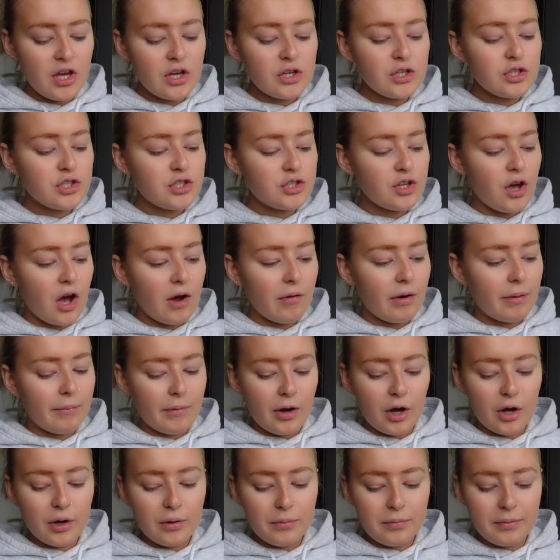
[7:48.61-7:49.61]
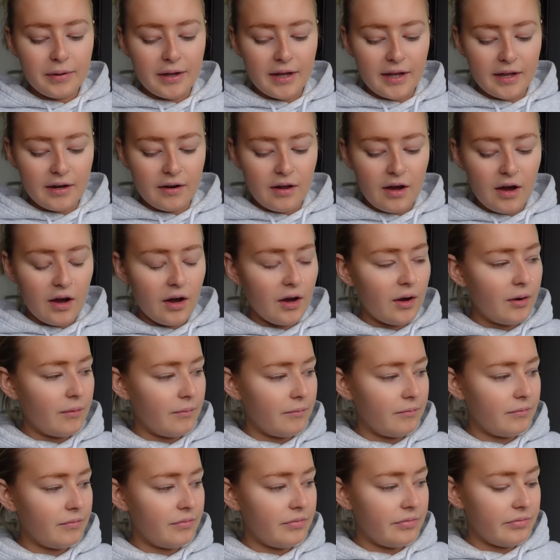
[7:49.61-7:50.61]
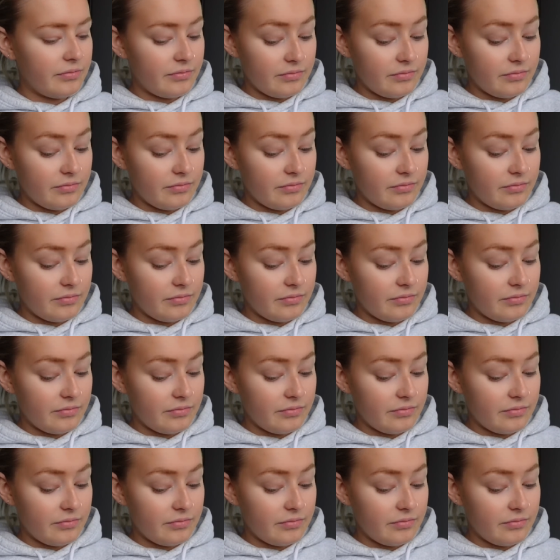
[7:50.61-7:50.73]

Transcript: So I'm hoping